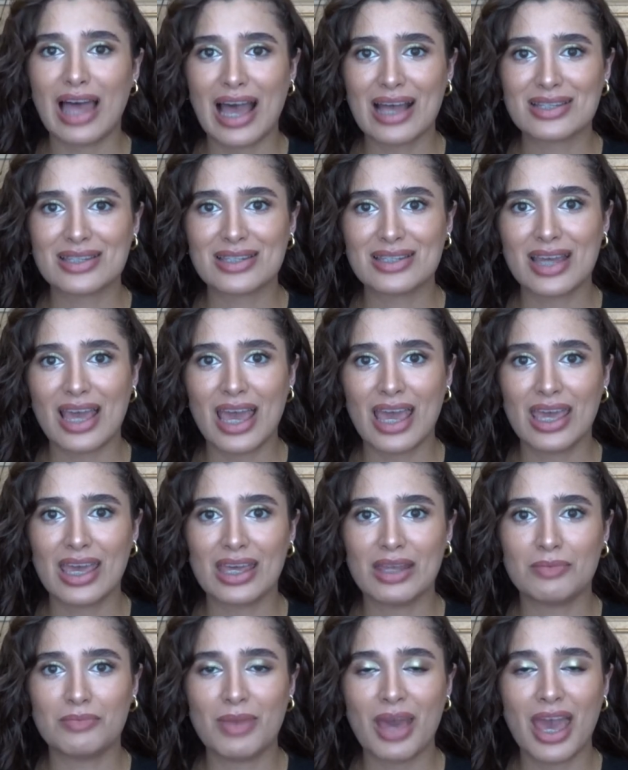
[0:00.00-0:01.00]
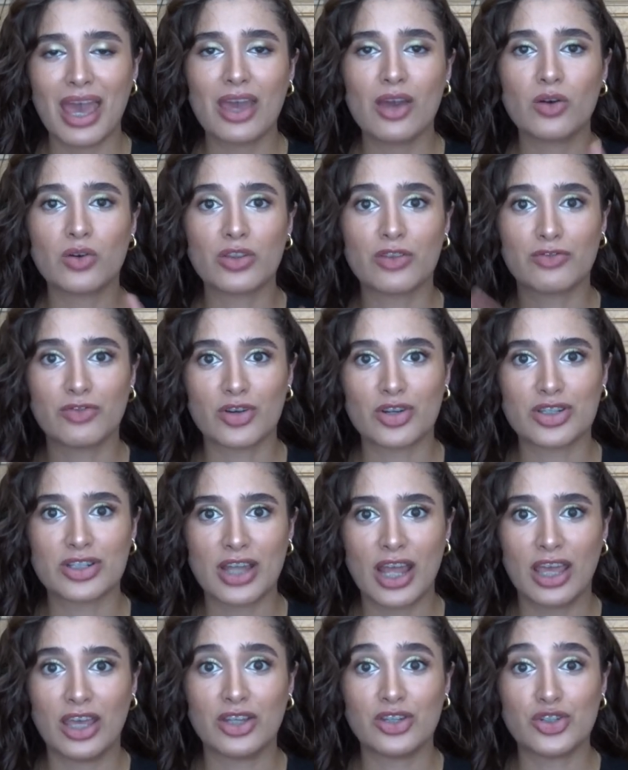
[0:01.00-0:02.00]
last day in May or the first
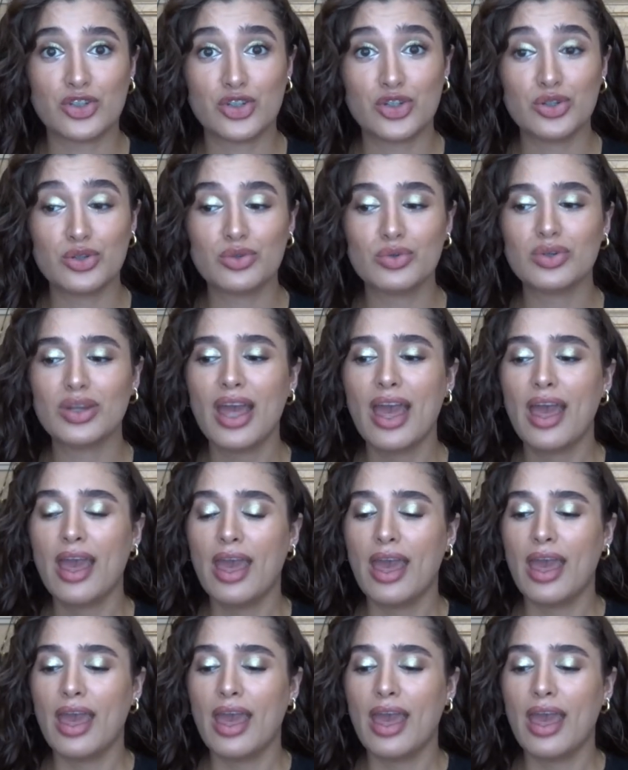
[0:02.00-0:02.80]
day in June.